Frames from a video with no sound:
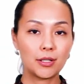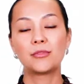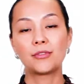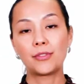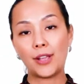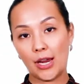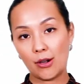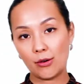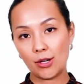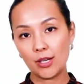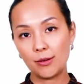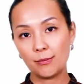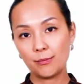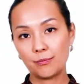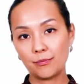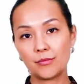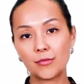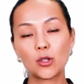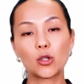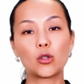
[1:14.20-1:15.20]
ferry,
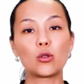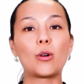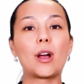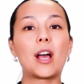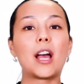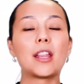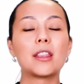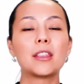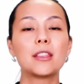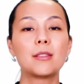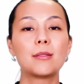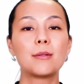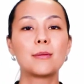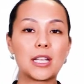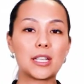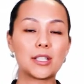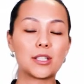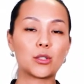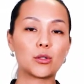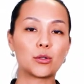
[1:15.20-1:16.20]
chuan.
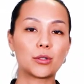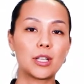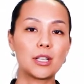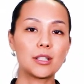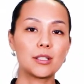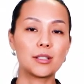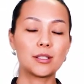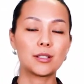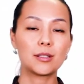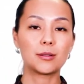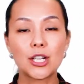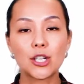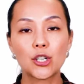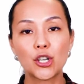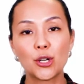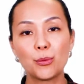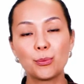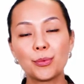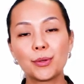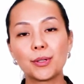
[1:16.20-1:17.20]
Easy to guess,
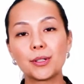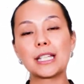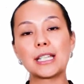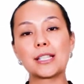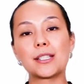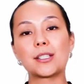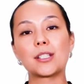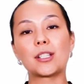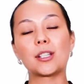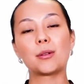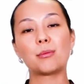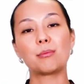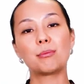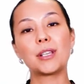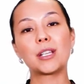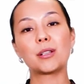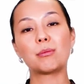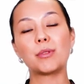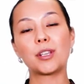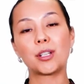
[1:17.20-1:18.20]
ship is a
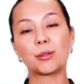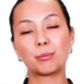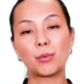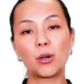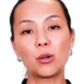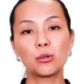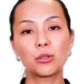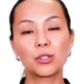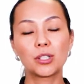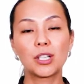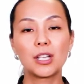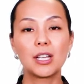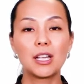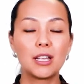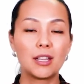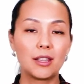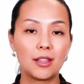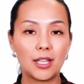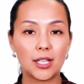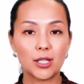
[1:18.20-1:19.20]
big, big boat,
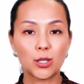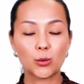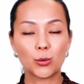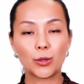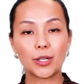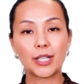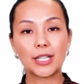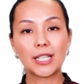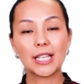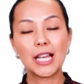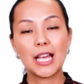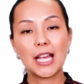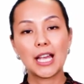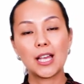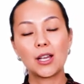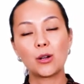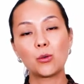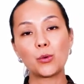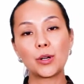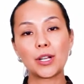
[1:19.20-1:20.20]
that's why
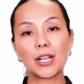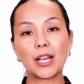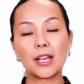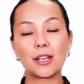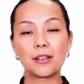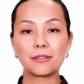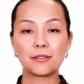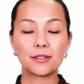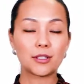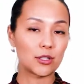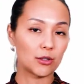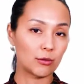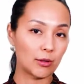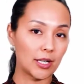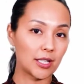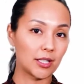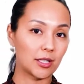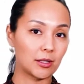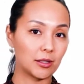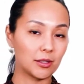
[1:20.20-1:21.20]
we have this
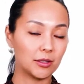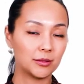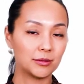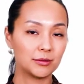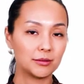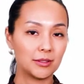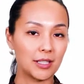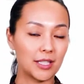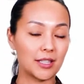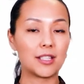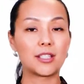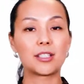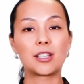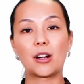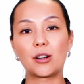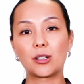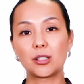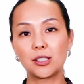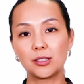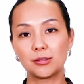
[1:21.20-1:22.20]
radical in this
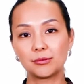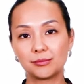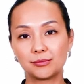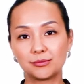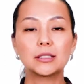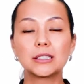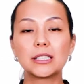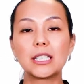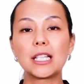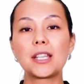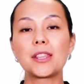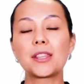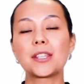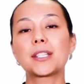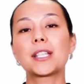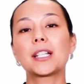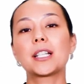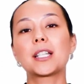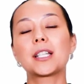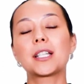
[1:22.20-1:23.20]
character. And the
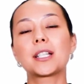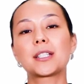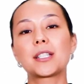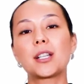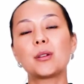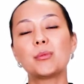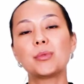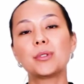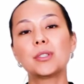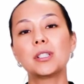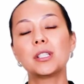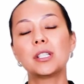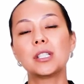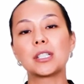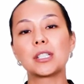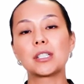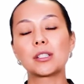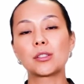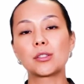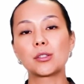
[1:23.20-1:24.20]
second example,
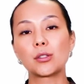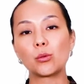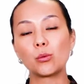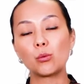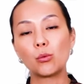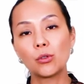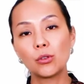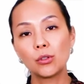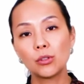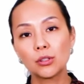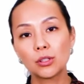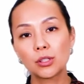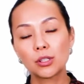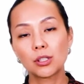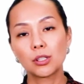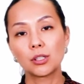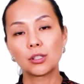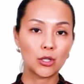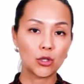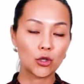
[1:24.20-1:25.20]
it's a
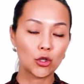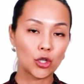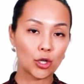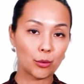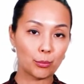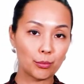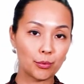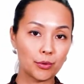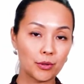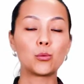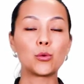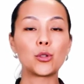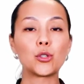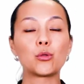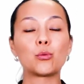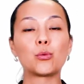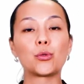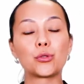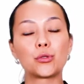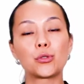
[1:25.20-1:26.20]
word ship,
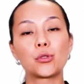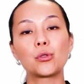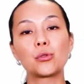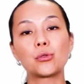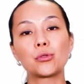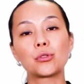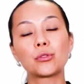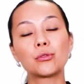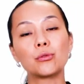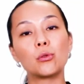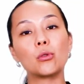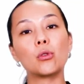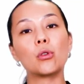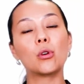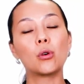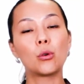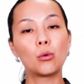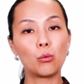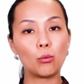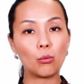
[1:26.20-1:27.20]
which was used
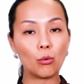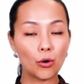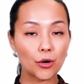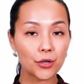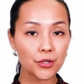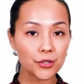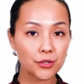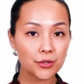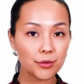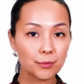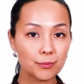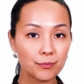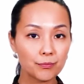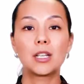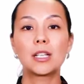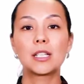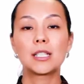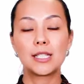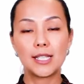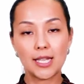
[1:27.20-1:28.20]
for wars.
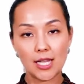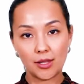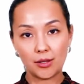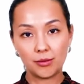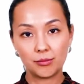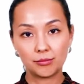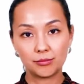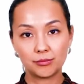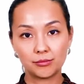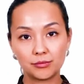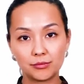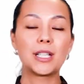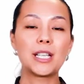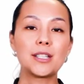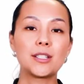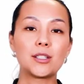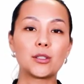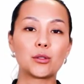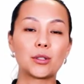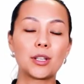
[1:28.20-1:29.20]
Tian.
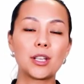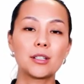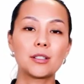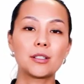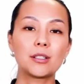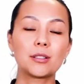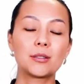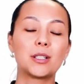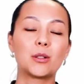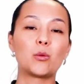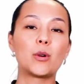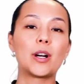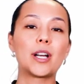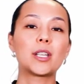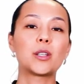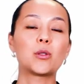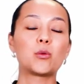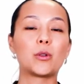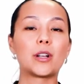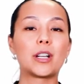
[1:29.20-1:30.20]
Easy to guess
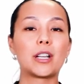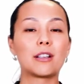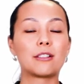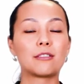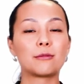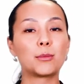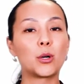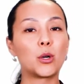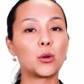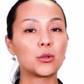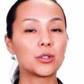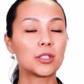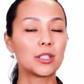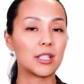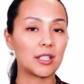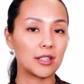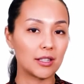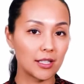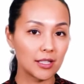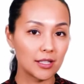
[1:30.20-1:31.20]
why we have boat
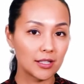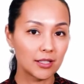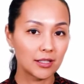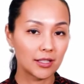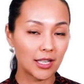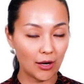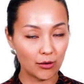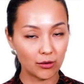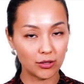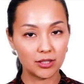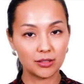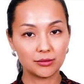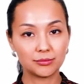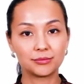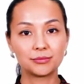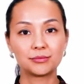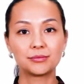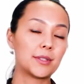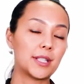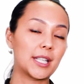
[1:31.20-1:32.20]
in this character.
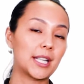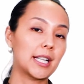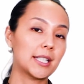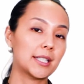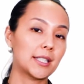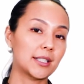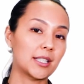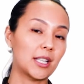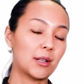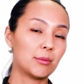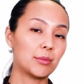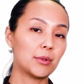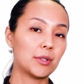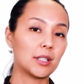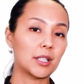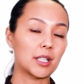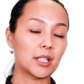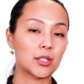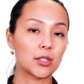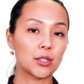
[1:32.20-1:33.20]
The next
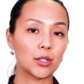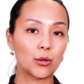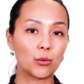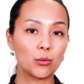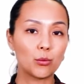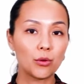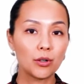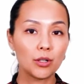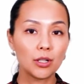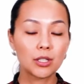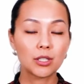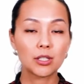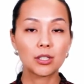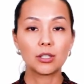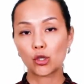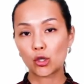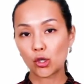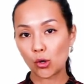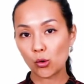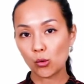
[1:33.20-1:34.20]
example, it's a word
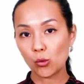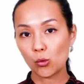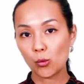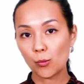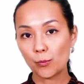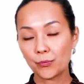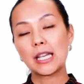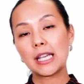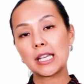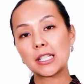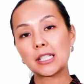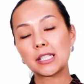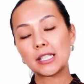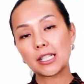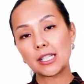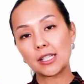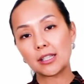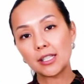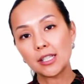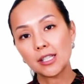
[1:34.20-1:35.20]
zhou,
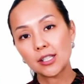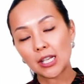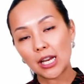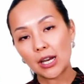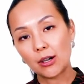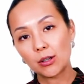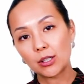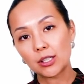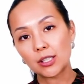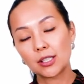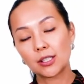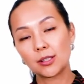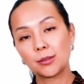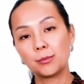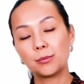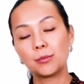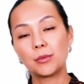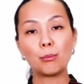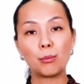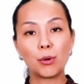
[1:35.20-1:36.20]
and in this
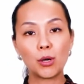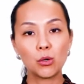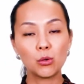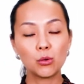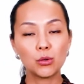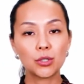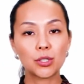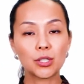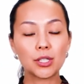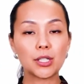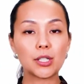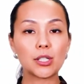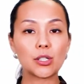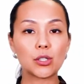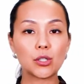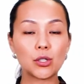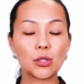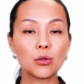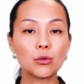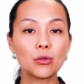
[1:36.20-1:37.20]
character boat
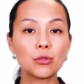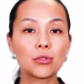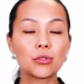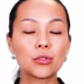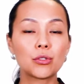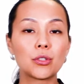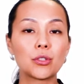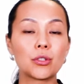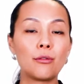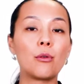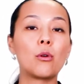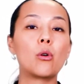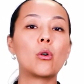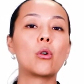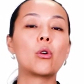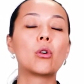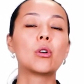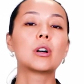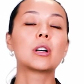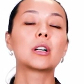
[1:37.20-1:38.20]
is used
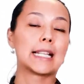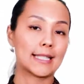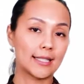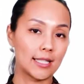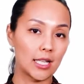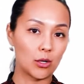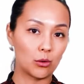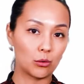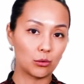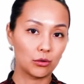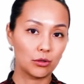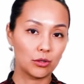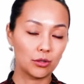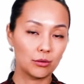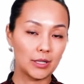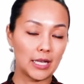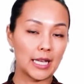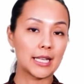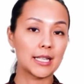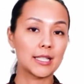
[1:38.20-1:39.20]
for a sound
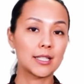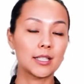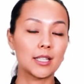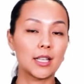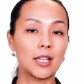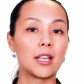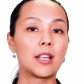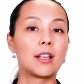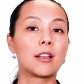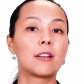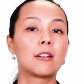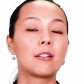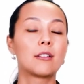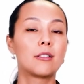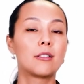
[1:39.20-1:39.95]
as a